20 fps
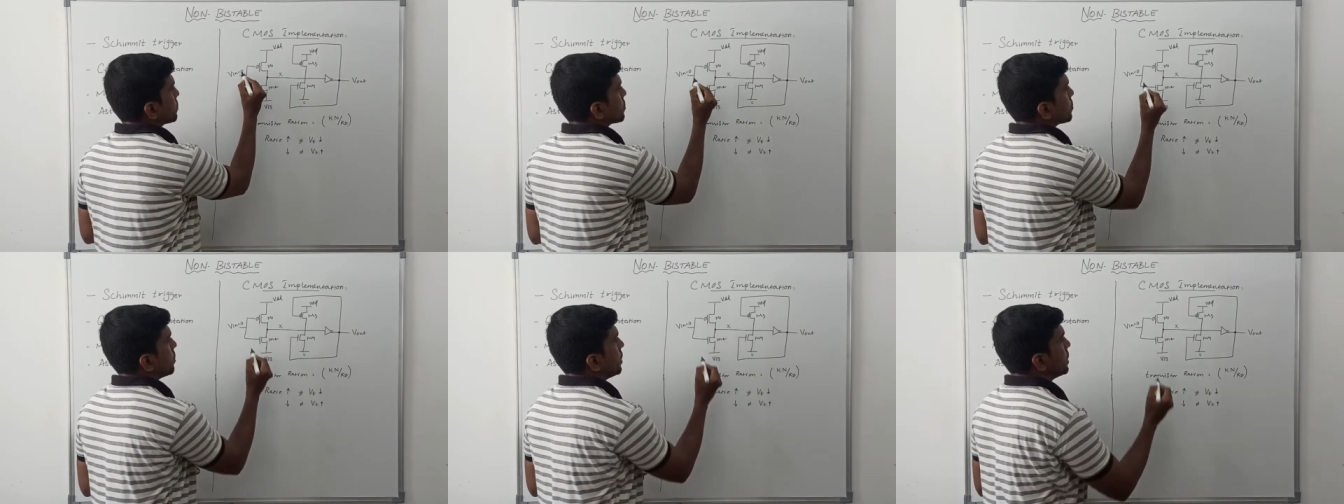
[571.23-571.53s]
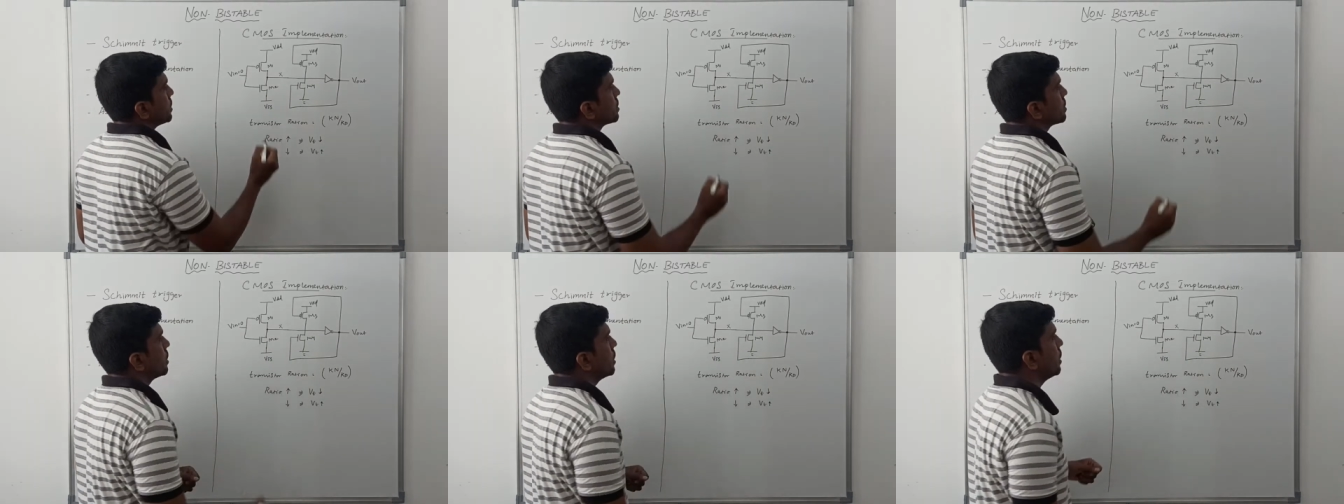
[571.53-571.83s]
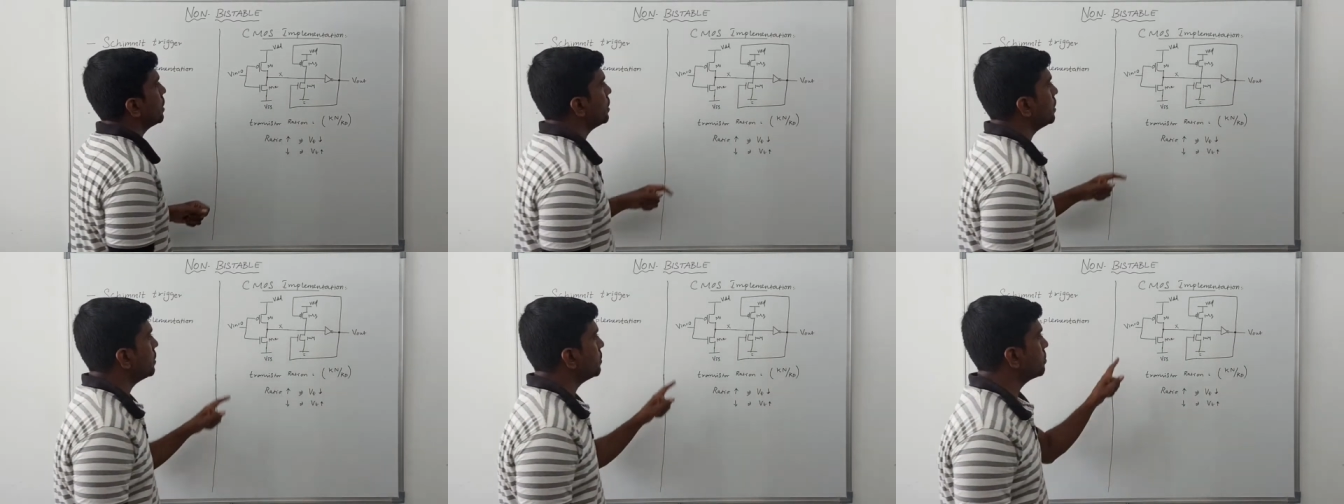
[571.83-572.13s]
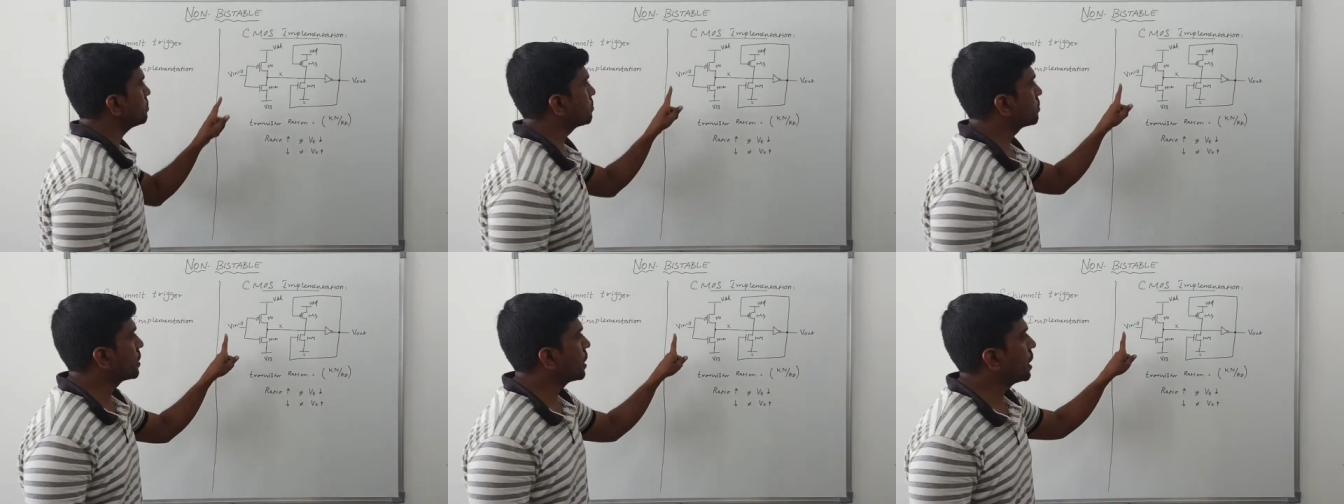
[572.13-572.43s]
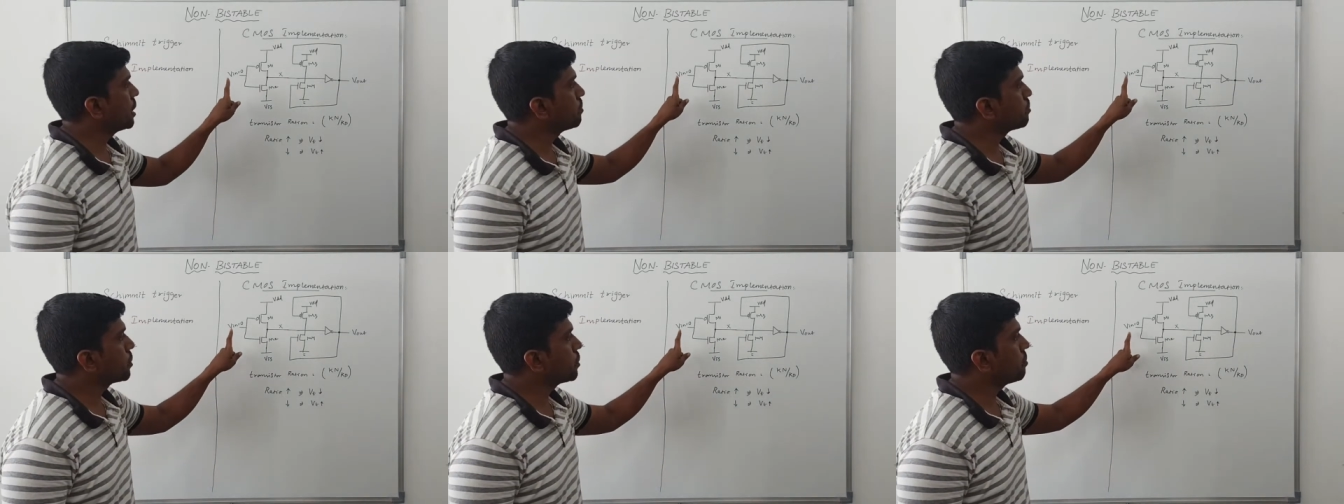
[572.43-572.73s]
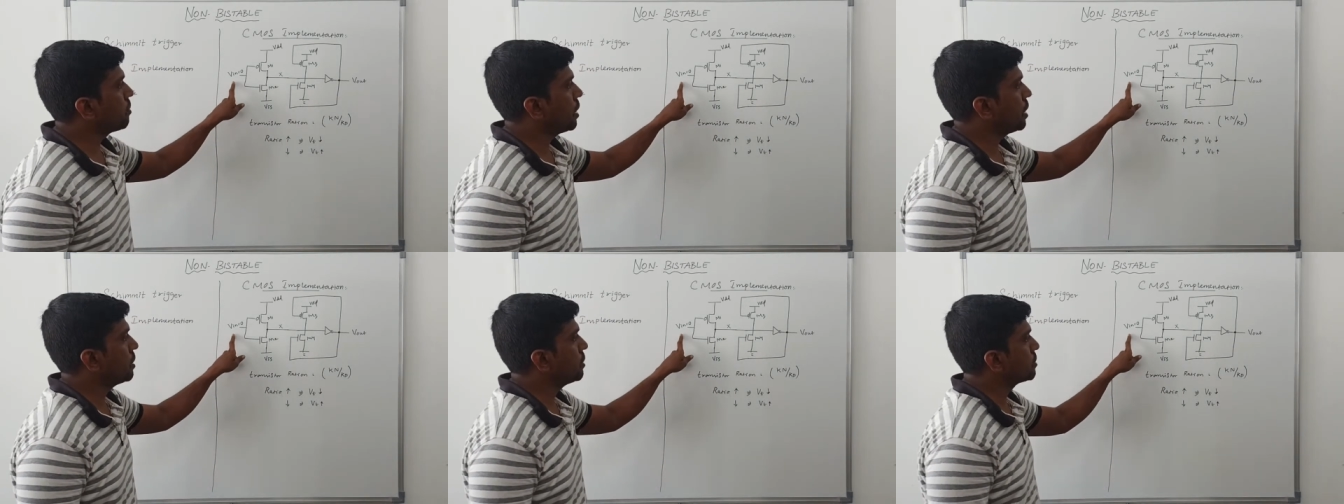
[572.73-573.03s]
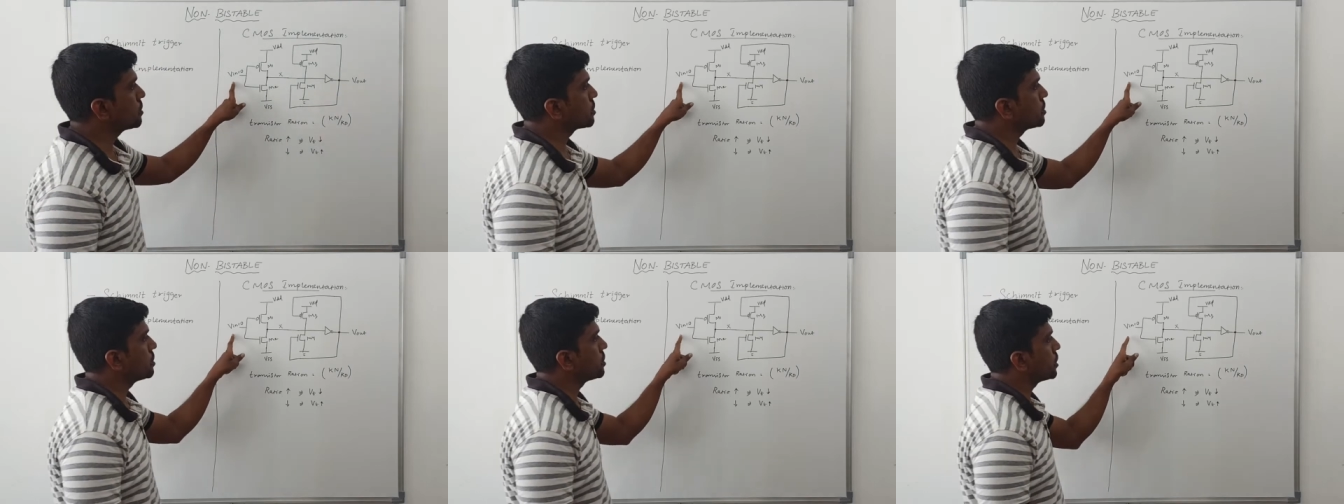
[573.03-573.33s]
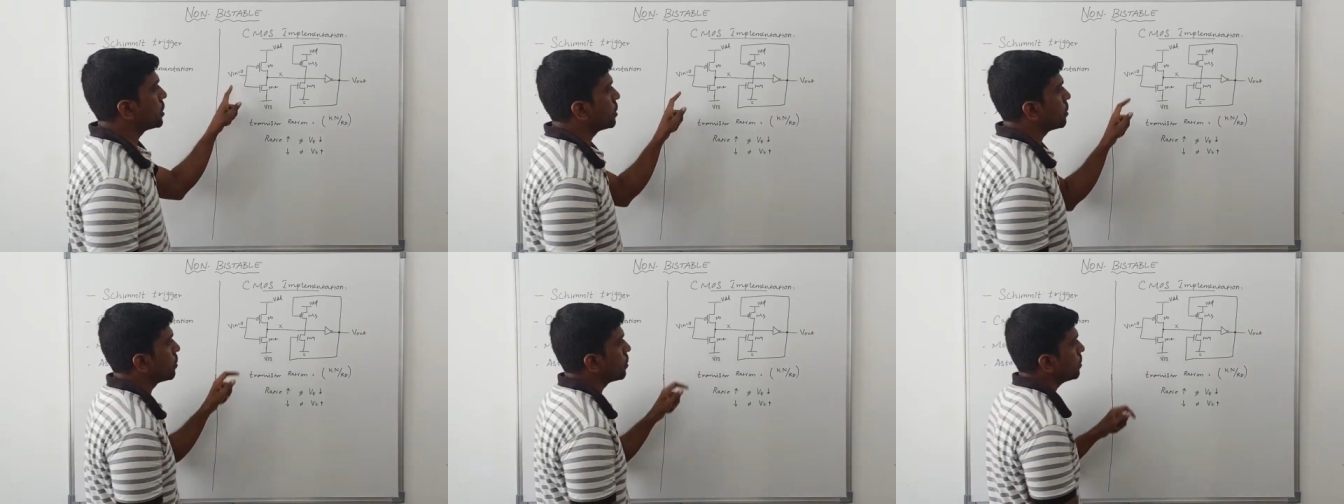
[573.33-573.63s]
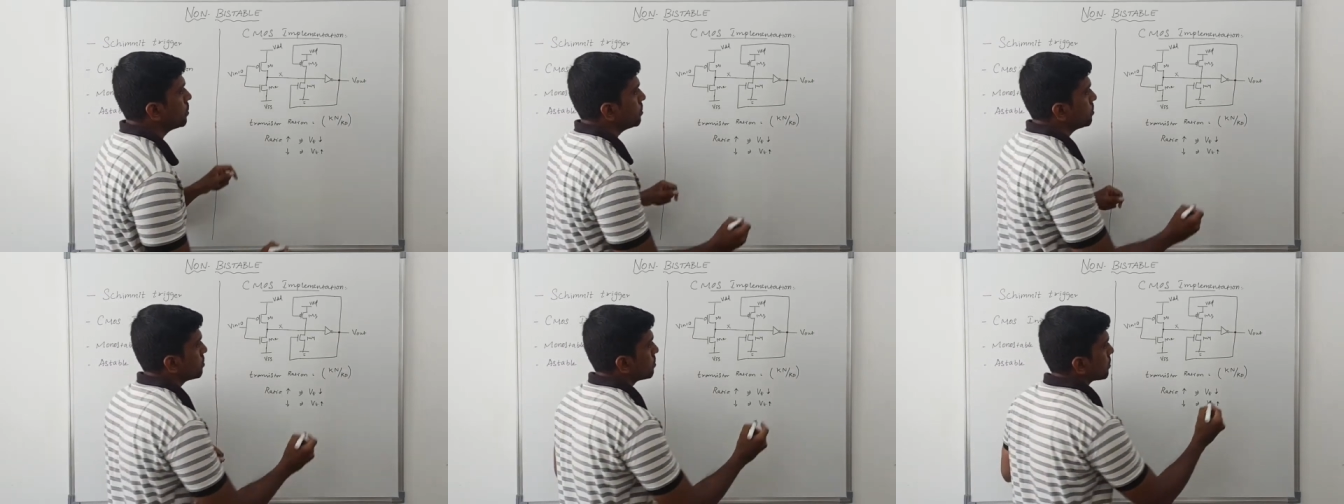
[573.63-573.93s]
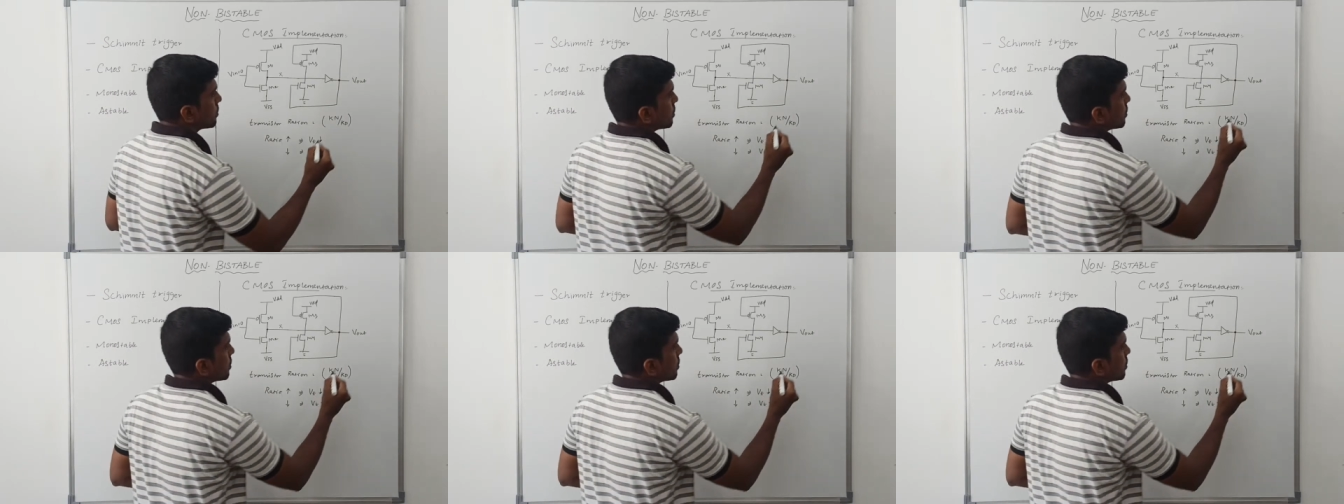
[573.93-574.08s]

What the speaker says: So initially the input value is 0.